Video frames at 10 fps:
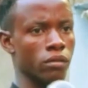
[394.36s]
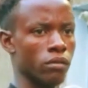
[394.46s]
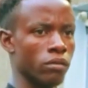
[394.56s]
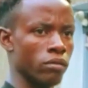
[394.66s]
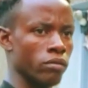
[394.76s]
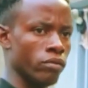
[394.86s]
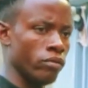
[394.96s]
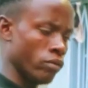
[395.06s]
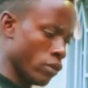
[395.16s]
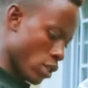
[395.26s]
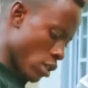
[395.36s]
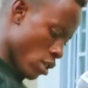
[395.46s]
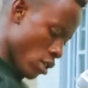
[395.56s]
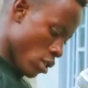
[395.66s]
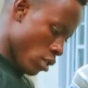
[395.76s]

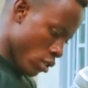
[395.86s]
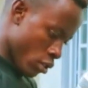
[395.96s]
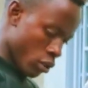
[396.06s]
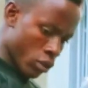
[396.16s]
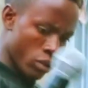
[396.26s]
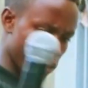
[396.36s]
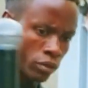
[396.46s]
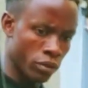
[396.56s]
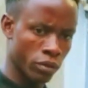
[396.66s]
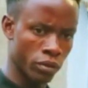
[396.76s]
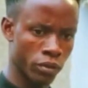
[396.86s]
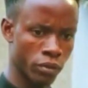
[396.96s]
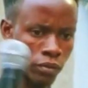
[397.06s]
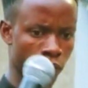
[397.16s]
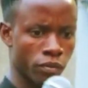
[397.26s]

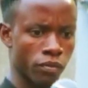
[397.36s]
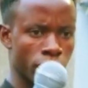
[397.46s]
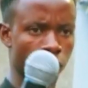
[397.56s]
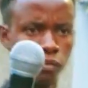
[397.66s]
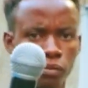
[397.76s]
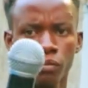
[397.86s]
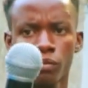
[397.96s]
The person shown says nothing.